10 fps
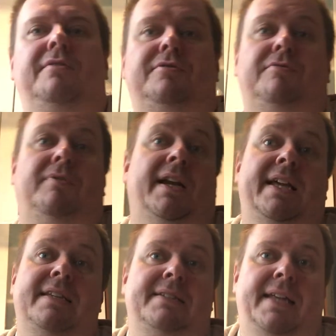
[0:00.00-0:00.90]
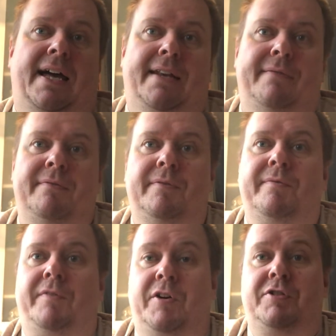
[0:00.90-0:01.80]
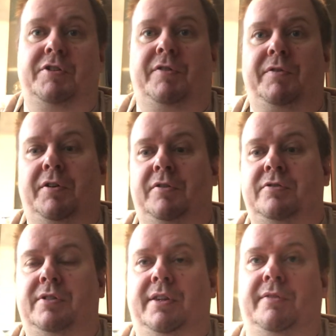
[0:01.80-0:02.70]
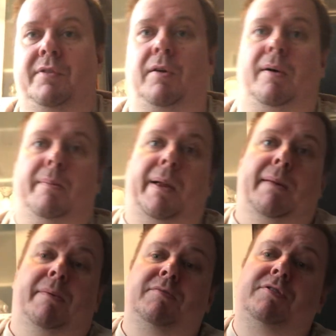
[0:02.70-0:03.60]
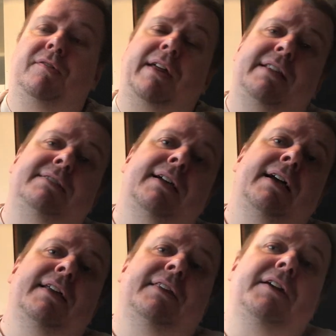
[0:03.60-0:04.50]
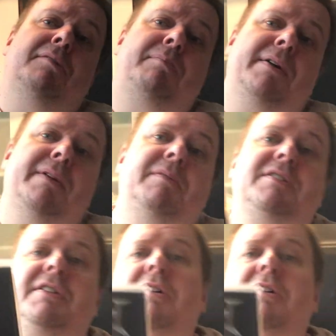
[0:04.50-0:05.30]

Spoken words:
to release that version of yours in the follow-up album." So that's pretty much the